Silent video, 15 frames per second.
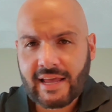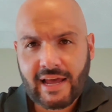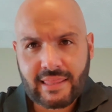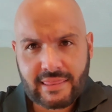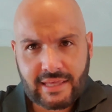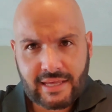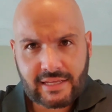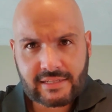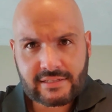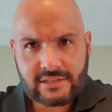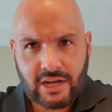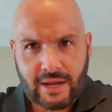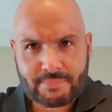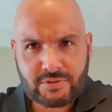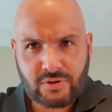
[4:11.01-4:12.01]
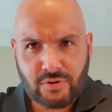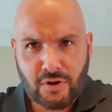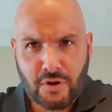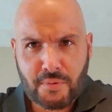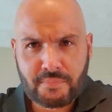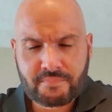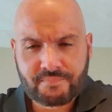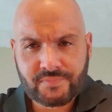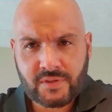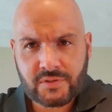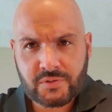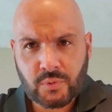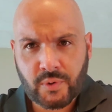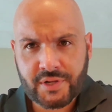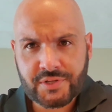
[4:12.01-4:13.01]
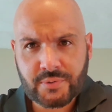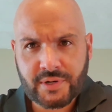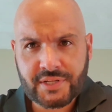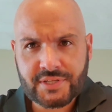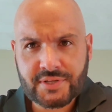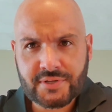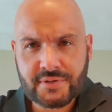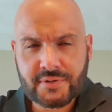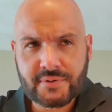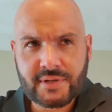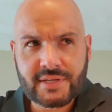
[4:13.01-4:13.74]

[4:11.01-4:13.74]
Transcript: I think Topps Chrome 2022